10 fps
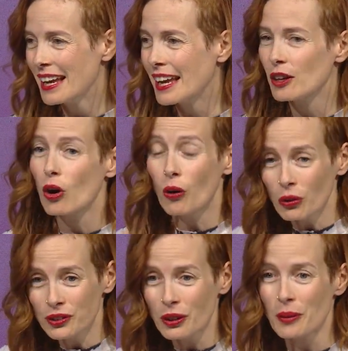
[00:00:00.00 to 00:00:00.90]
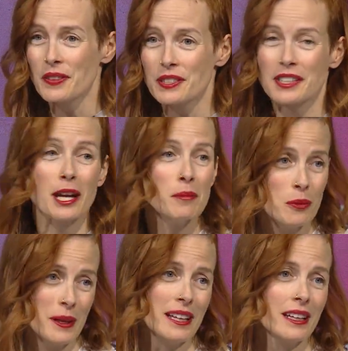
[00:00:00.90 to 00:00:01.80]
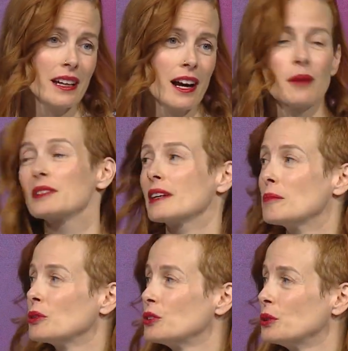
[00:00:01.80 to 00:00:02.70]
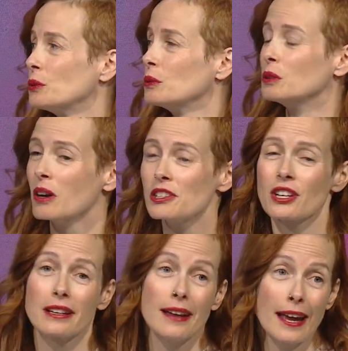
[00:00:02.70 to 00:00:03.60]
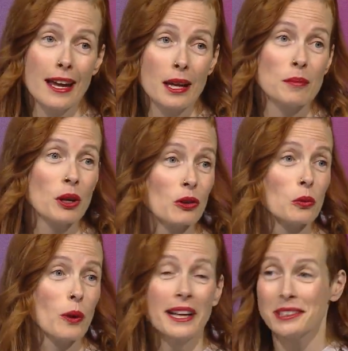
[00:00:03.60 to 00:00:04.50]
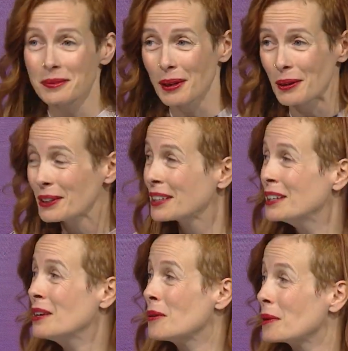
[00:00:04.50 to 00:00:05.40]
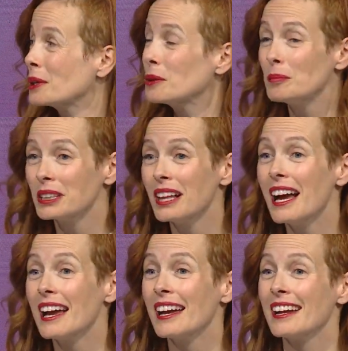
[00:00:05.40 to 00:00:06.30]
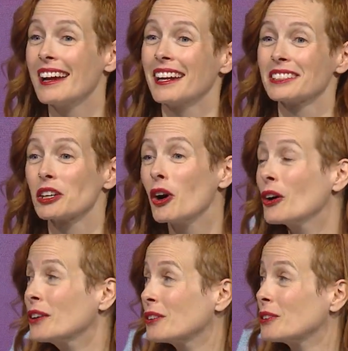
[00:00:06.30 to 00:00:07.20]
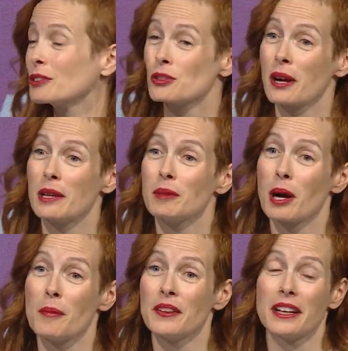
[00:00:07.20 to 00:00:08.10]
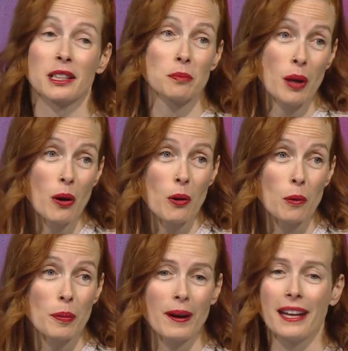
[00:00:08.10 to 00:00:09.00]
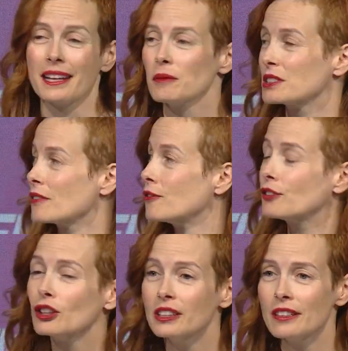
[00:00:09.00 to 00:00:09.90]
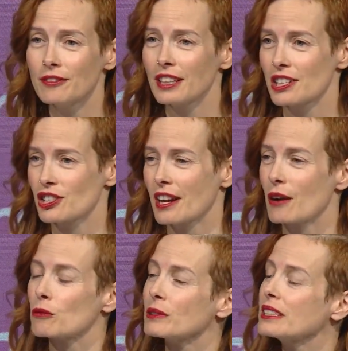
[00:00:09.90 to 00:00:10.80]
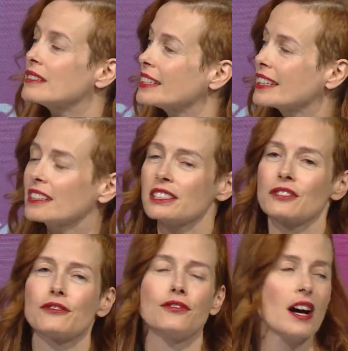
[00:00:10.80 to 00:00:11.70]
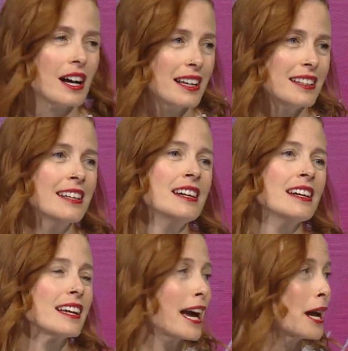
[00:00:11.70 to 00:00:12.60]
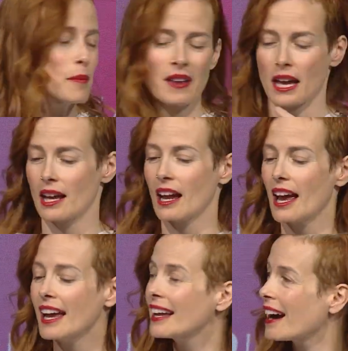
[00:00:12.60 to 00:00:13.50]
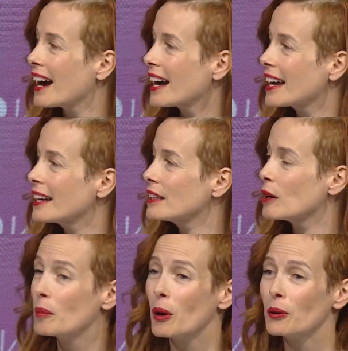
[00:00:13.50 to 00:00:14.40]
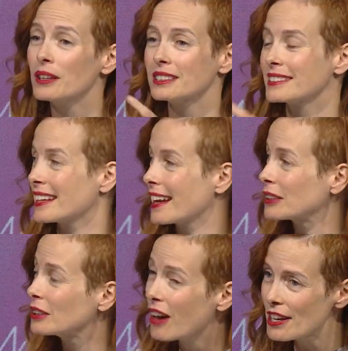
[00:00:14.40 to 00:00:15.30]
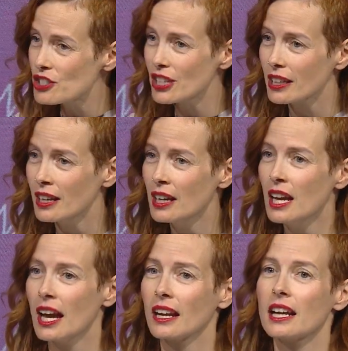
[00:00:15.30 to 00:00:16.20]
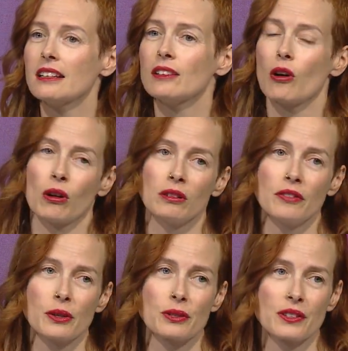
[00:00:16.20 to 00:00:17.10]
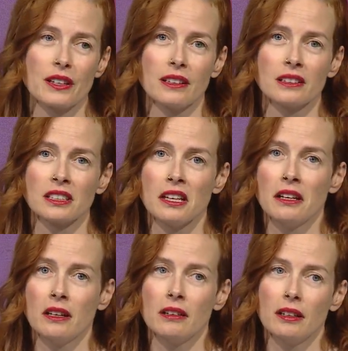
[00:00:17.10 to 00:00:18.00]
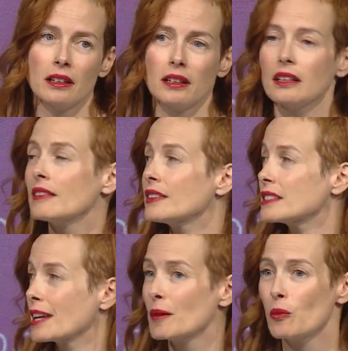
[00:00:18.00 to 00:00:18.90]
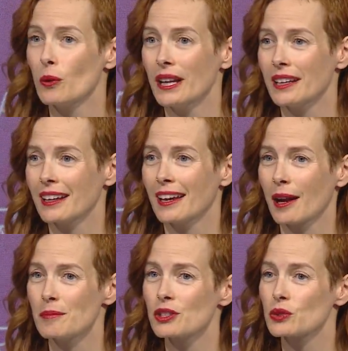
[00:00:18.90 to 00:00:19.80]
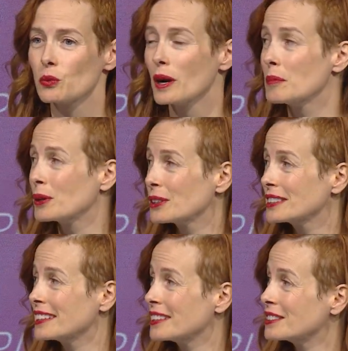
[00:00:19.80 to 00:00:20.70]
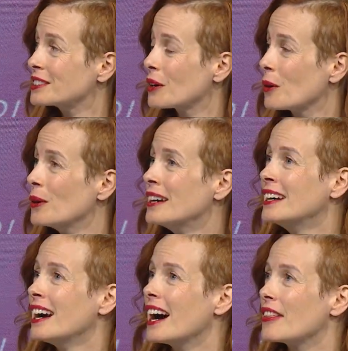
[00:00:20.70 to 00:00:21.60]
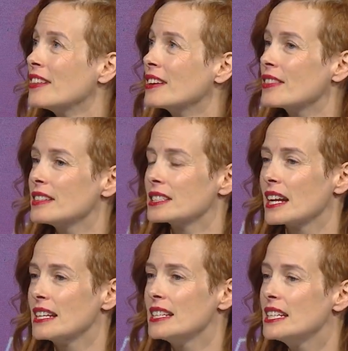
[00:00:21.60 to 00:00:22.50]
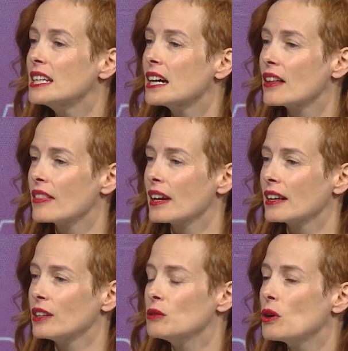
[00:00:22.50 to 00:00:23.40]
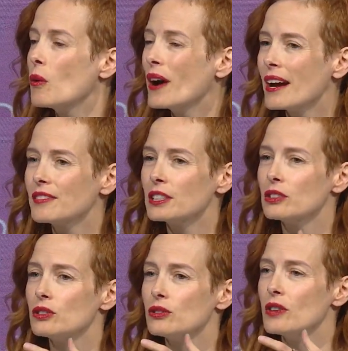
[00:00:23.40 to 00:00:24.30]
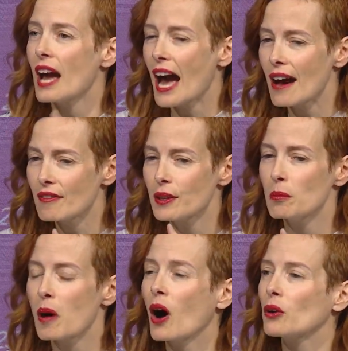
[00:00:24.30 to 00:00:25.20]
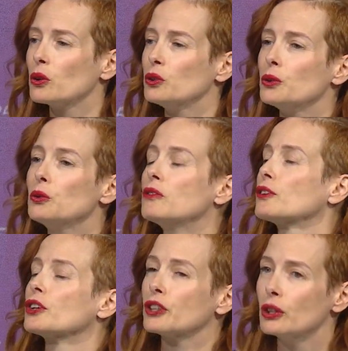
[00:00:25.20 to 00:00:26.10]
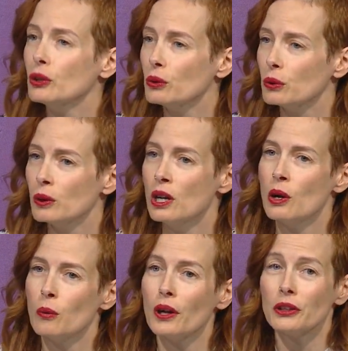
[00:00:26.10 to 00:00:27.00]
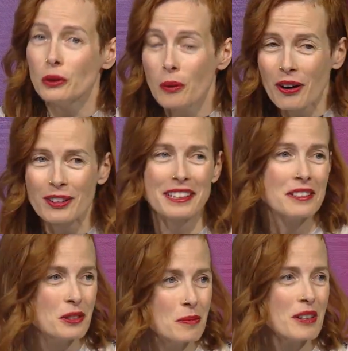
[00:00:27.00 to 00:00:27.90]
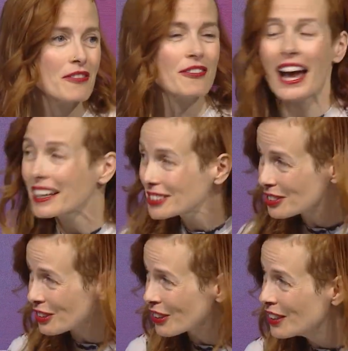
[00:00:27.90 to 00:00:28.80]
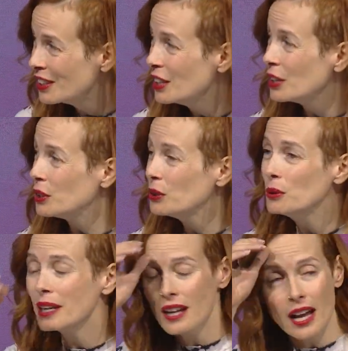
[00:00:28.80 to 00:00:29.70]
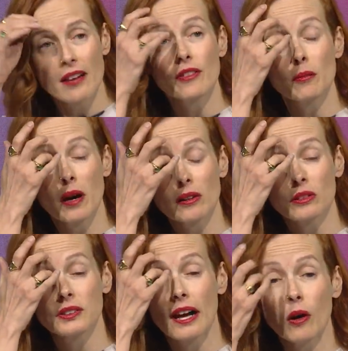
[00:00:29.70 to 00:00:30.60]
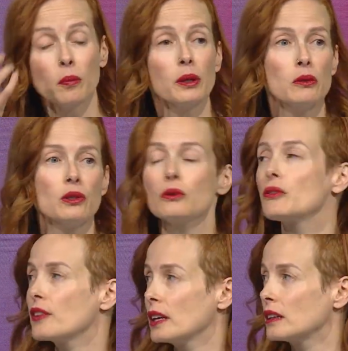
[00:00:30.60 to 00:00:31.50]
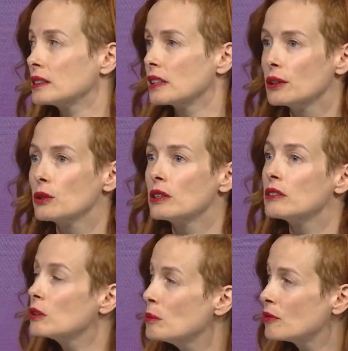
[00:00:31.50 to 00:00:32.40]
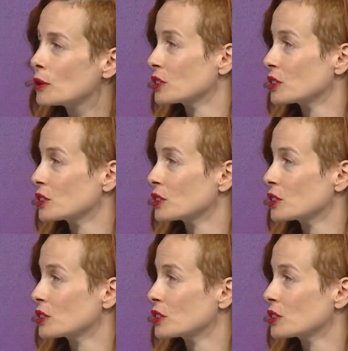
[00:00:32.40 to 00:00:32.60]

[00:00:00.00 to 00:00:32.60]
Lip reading: And also in the same week, I was able to launch a game called White Smoke, where you play as a cardinal trying to become the next pope. And it was a fully fleshed out, ridiculous, fun game that had AI opponents, that had logic. And I did all of those things in the same week, and I'm just one person. And so I think this idea that you don't have to have the model do for you what you already do, but faster, you can have the models help you do things that you couldn't do before.